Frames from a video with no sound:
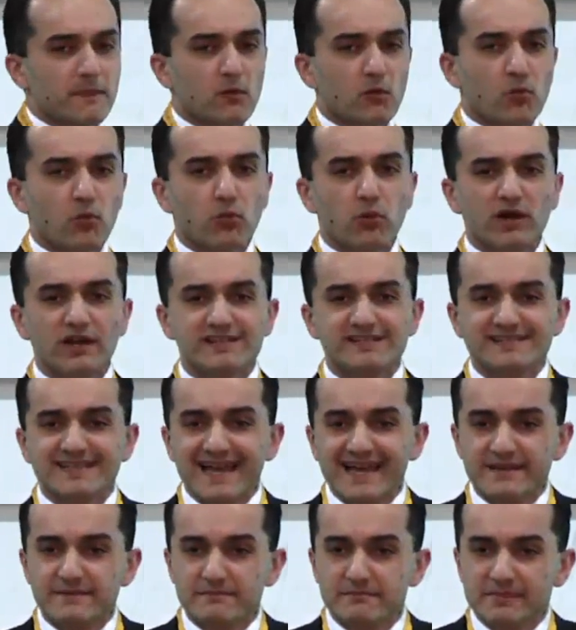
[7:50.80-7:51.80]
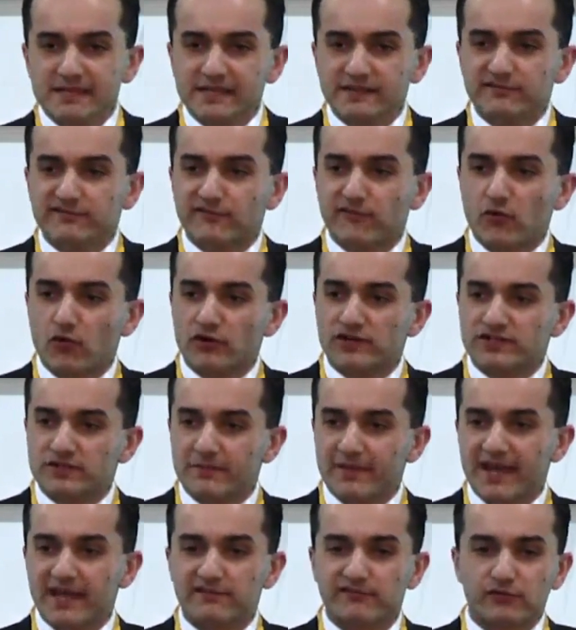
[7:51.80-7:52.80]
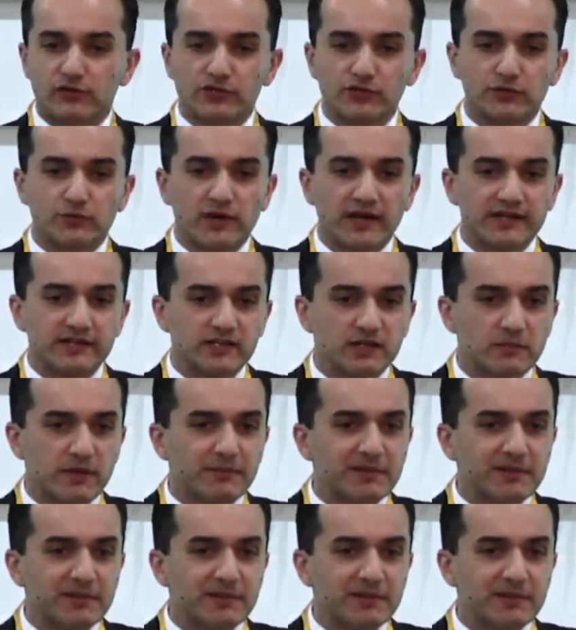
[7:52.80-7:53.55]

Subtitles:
what does that mean for demand for uranium?